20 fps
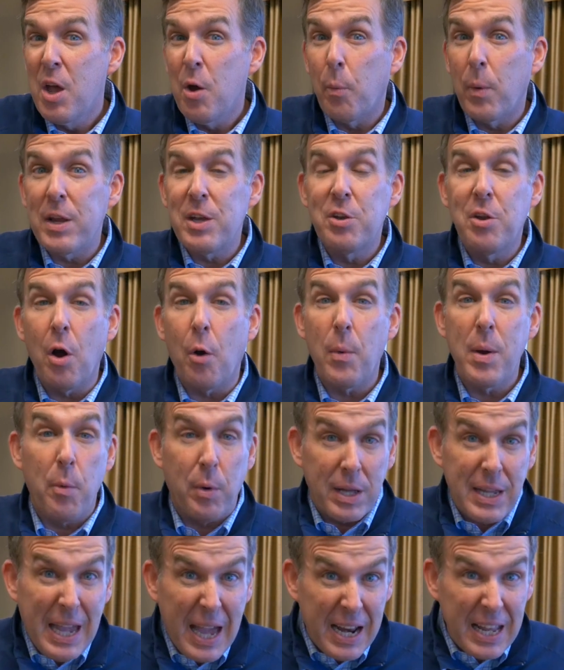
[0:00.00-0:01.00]
We we dealt, we
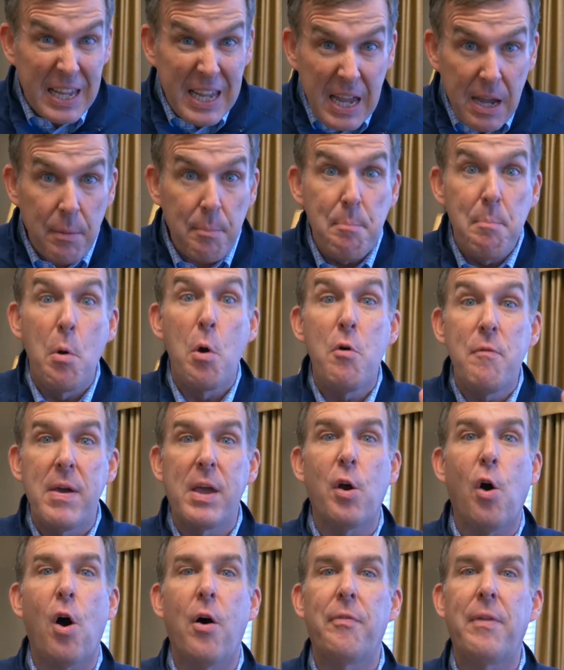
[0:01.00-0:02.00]
want to kind of get
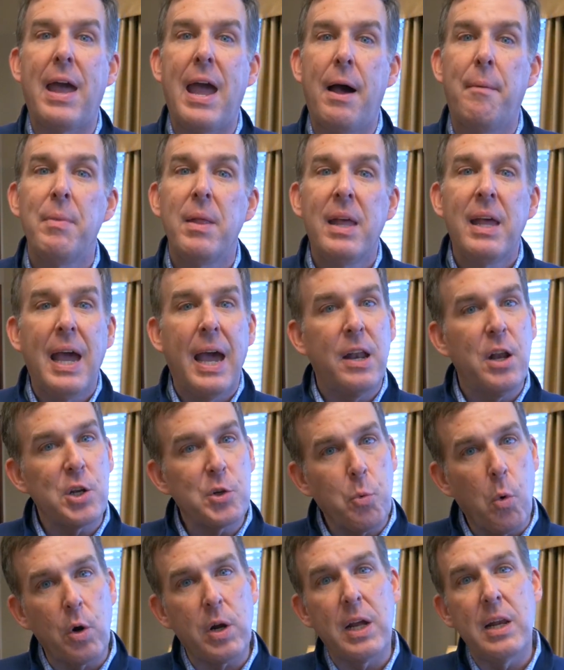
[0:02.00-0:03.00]
moving on that, and
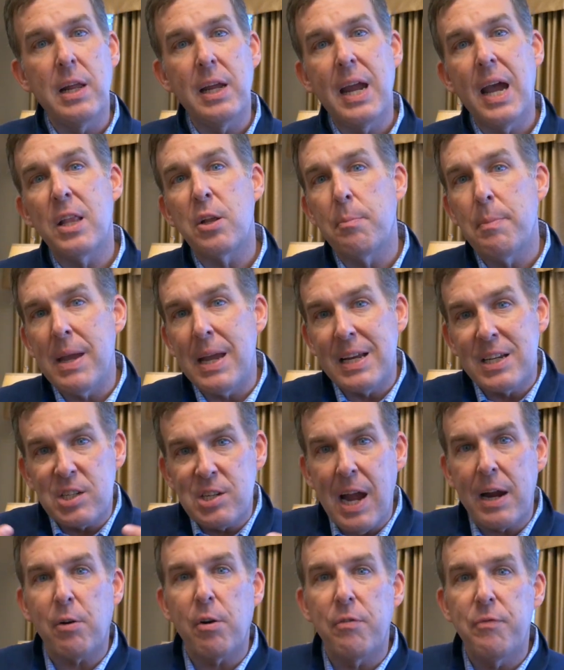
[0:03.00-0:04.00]
us working together, being
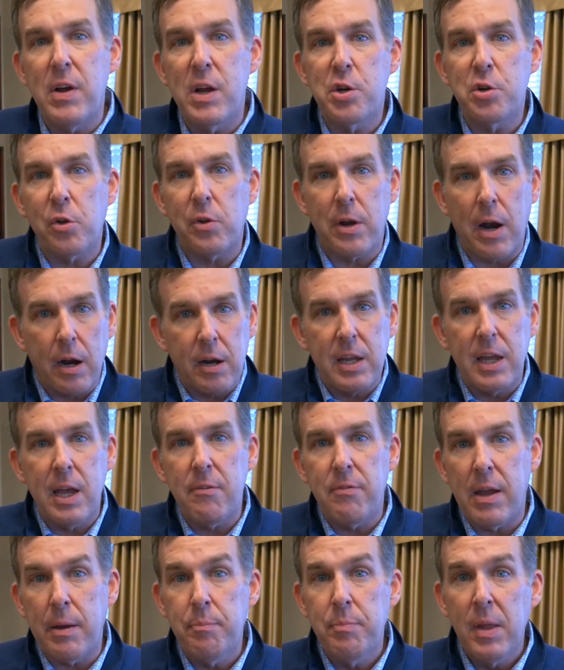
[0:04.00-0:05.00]
sacrificial in our
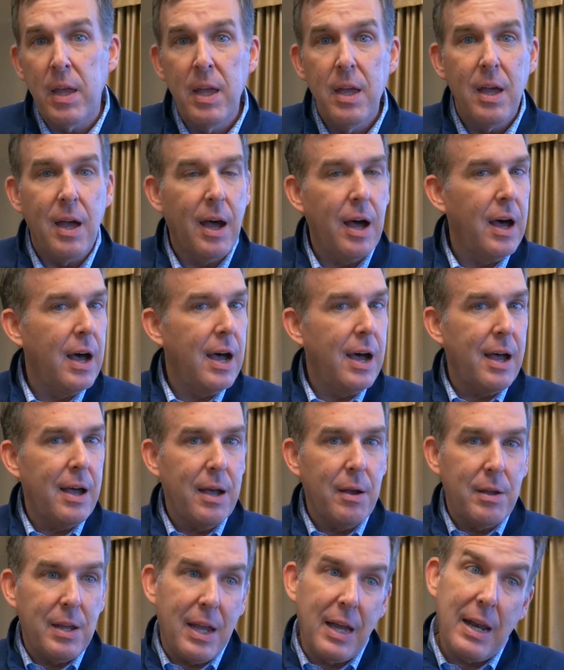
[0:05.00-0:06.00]
giving, uh,
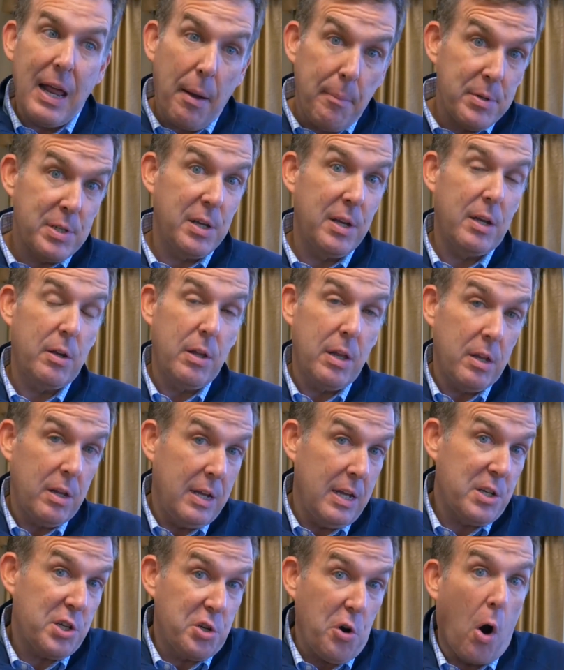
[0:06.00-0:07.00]
can help us get,
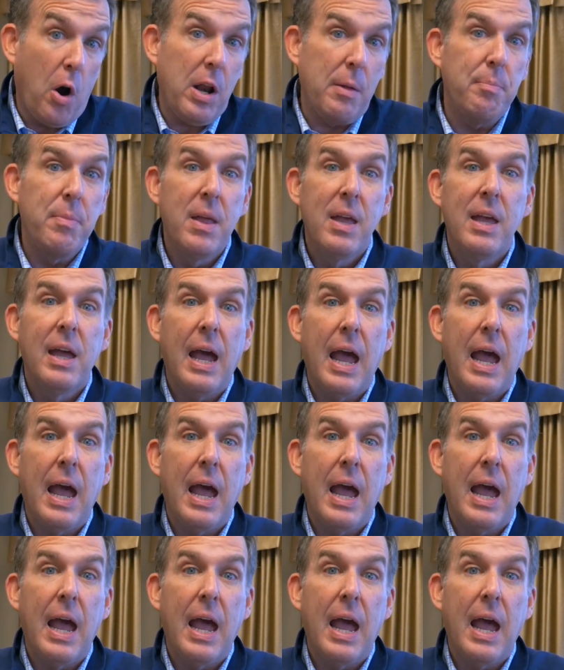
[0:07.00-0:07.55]
get started.